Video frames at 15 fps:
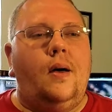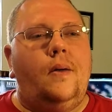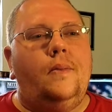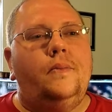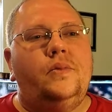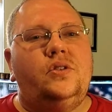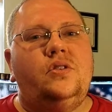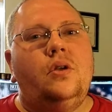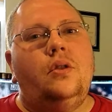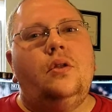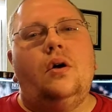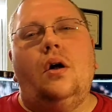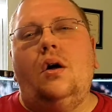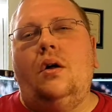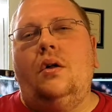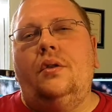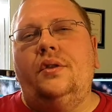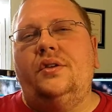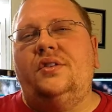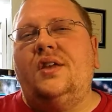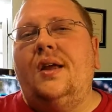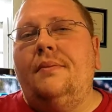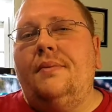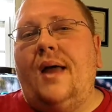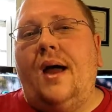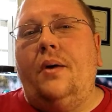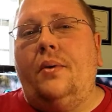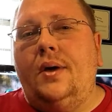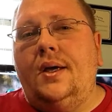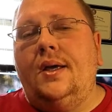so they're all in the same
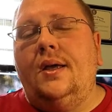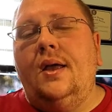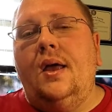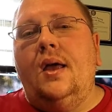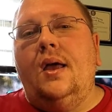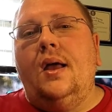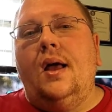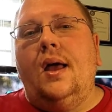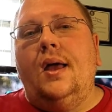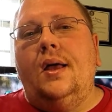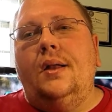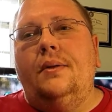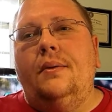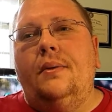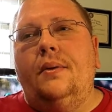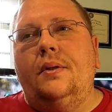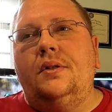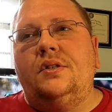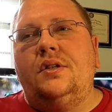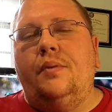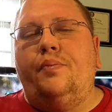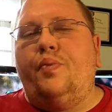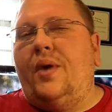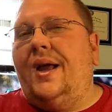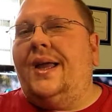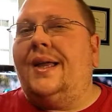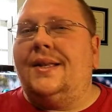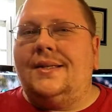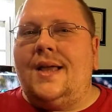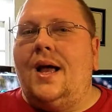that way. And to break
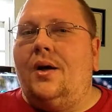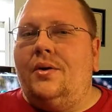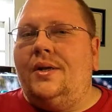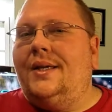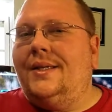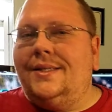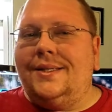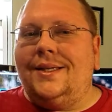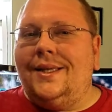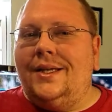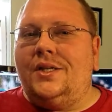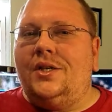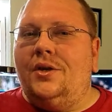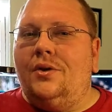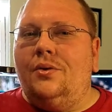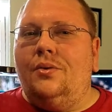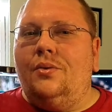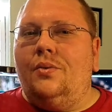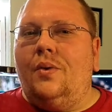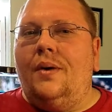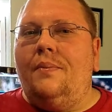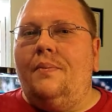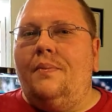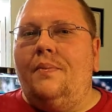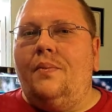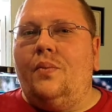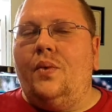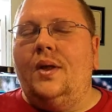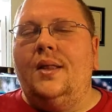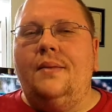it down easily to you, what
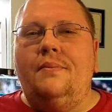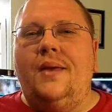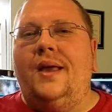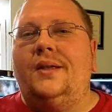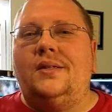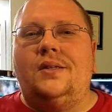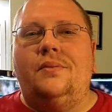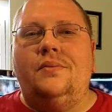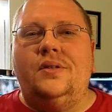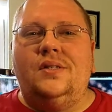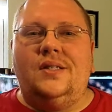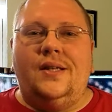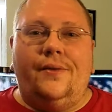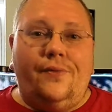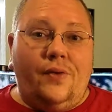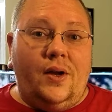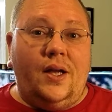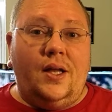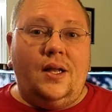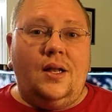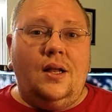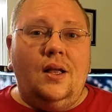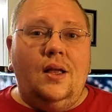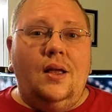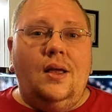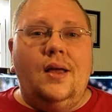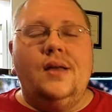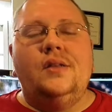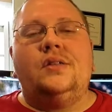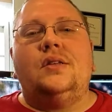really makes them different
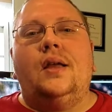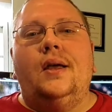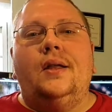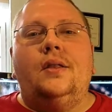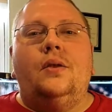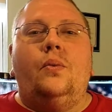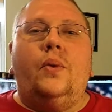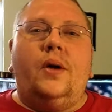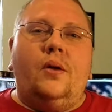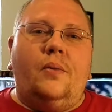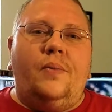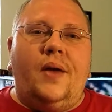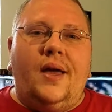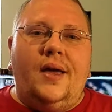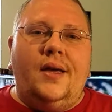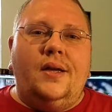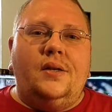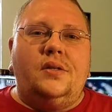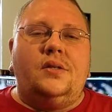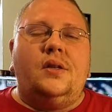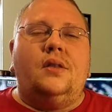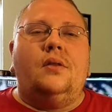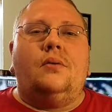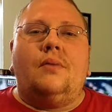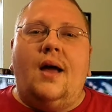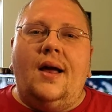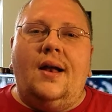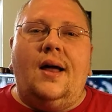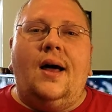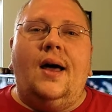is like the wheelbase and the
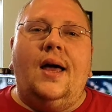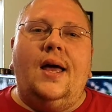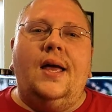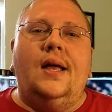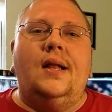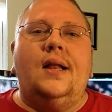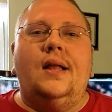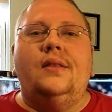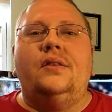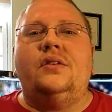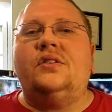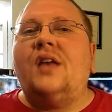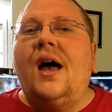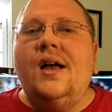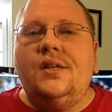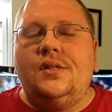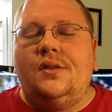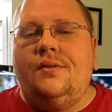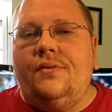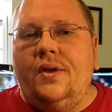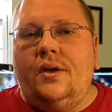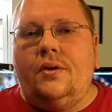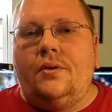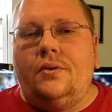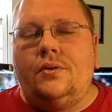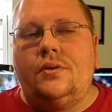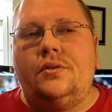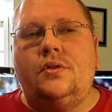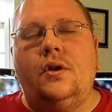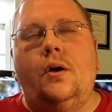ride height and the size of the vehicle.
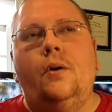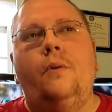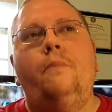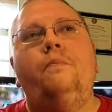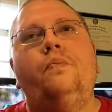So